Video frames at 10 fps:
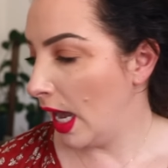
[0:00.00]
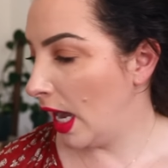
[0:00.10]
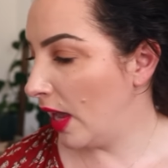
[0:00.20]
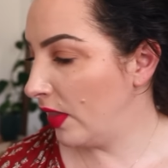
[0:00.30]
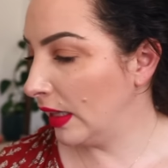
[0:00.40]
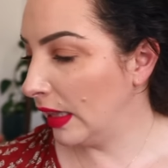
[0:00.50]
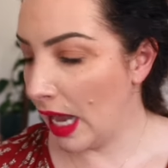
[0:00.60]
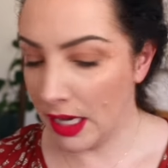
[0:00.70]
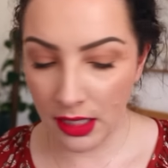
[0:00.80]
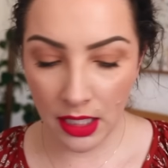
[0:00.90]
And then
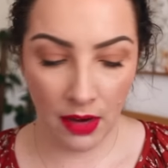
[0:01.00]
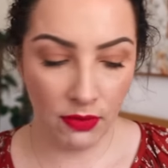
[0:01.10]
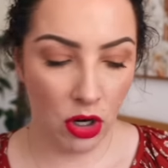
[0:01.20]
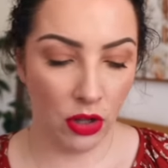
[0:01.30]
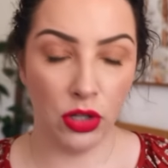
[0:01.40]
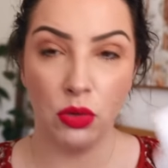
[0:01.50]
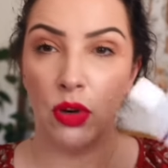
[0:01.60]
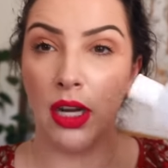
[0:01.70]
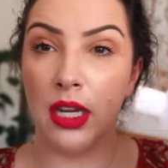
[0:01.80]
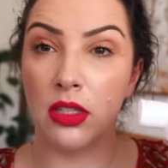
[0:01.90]
lastly, I've got
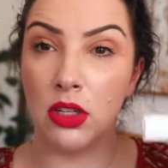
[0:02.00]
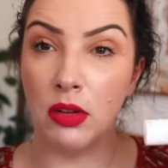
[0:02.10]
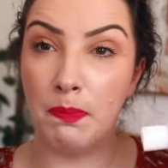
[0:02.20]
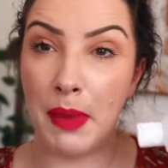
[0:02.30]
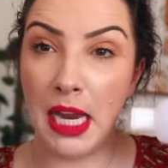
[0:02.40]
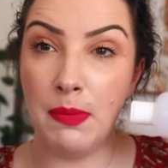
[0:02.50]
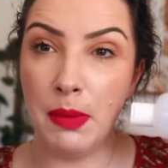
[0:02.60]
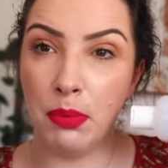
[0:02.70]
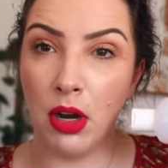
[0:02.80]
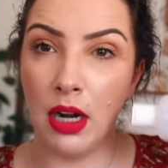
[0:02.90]
three sort of baby
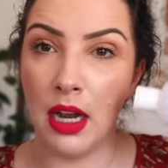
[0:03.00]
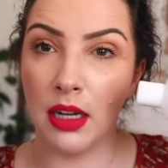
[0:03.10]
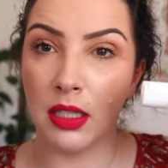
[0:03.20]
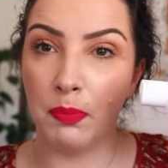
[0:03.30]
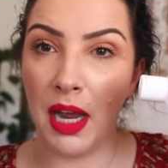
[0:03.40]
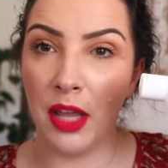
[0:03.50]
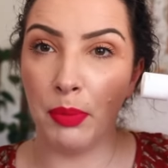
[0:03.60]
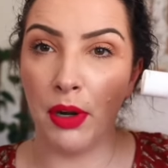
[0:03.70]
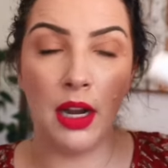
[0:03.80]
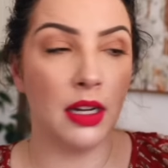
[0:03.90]
products, bath
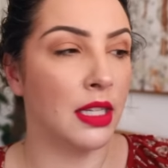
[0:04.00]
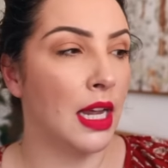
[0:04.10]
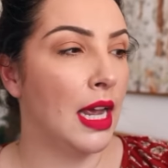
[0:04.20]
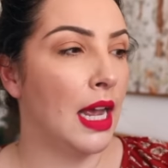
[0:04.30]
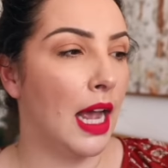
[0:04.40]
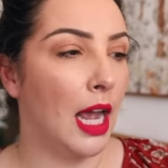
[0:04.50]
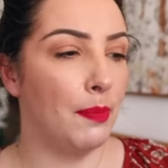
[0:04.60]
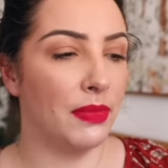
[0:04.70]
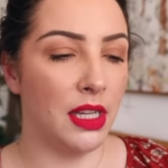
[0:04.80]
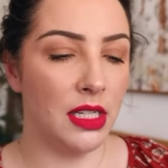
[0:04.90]
products.
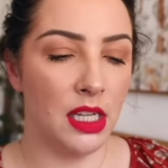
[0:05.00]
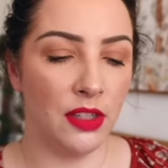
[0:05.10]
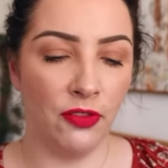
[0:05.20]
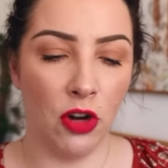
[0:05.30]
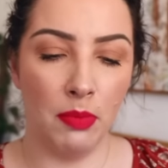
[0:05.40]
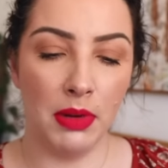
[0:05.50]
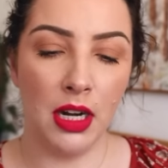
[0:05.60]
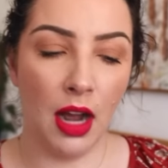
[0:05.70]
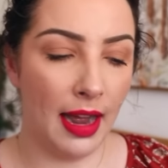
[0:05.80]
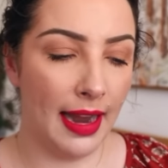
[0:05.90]
This is from
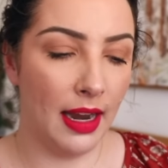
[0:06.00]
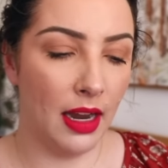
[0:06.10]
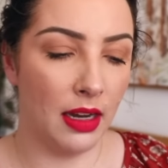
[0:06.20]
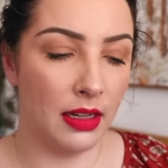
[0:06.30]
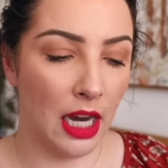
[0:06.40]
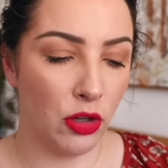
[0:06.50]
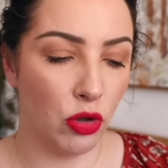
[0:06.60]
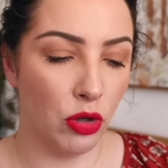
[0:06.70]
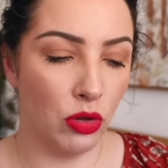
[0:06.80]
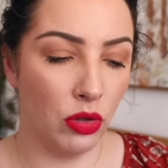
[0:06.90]
Gaia
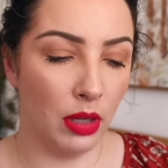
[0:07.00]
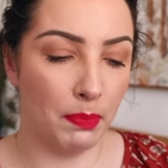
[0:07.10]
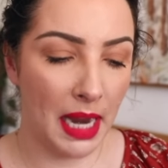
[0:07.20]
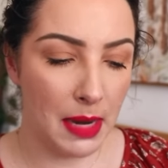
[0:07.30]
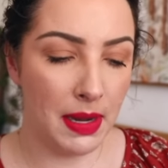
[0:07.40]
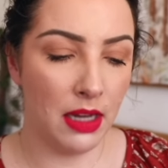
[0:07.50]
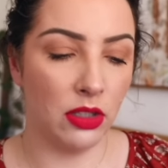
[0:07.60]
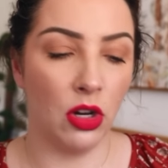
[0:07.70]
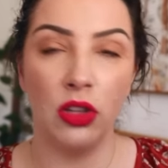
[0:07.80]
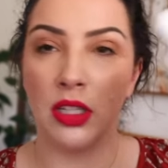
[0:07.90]
Natural Baby,
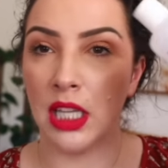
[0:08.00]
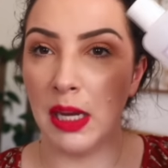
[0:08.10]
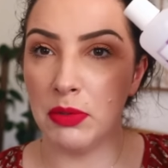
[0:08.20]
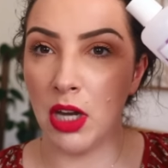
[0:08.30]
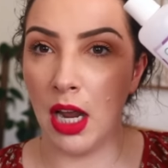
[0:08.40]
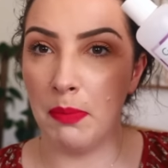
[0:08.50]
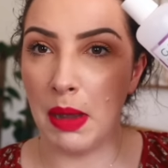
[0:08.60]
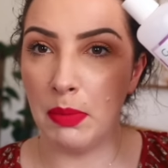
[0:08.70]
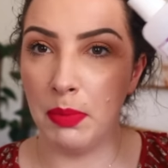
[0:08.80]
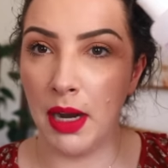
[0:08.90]
so the Sleep Time
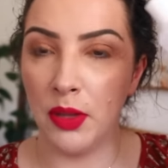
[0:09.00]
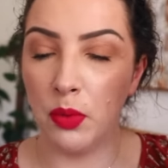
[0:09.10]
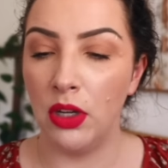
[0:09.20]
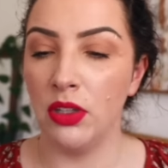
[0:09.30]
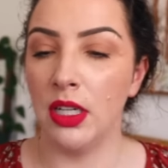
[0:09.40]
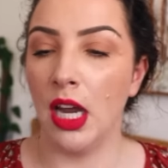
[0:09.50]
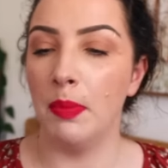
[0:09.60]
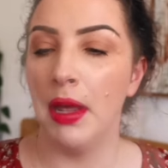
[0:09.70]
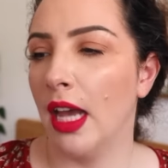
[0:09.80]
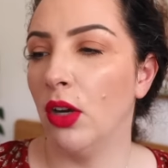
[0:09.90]
Bubble Bath we used
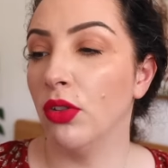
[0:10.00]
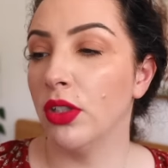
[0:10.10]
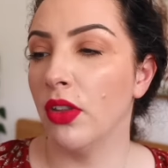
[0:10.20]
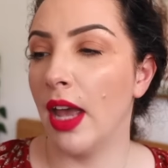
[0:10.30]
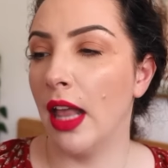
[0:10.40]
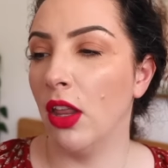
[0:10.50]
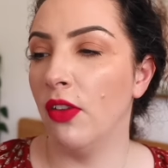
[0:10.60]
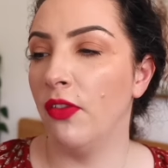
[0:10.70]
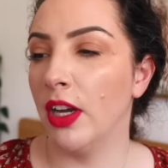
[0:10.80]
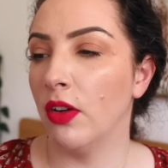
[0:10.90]
up, and also the Aloe
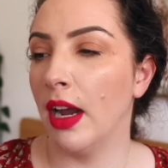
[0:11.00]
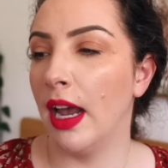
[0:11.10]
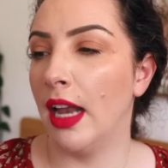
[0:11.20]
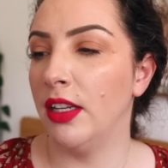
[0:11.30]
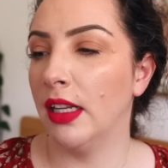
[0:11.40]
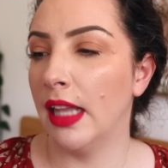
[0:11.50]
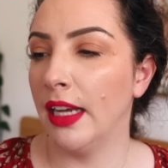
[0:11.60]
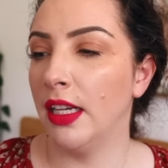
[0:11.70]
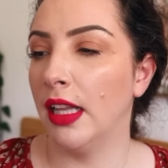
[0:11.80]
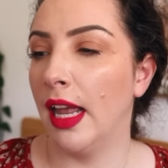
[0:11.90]
Vera and
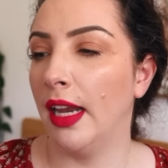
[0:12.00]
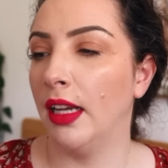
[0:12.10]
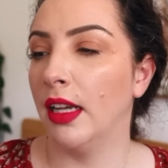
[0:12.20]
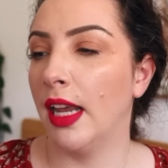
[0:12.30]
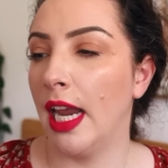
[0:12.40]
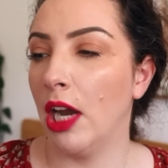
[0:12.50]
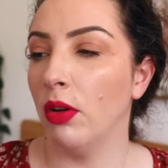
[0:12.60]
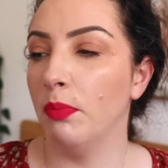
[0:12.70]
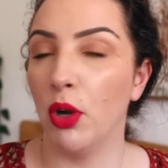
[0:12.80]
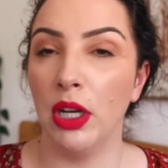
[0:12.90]
Ylang Ylang Hair
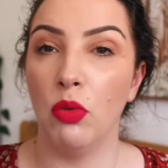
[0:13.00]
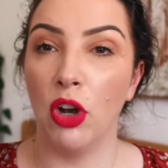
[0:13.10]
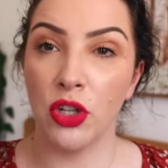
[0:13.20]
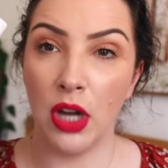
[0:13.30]
and Body Wash.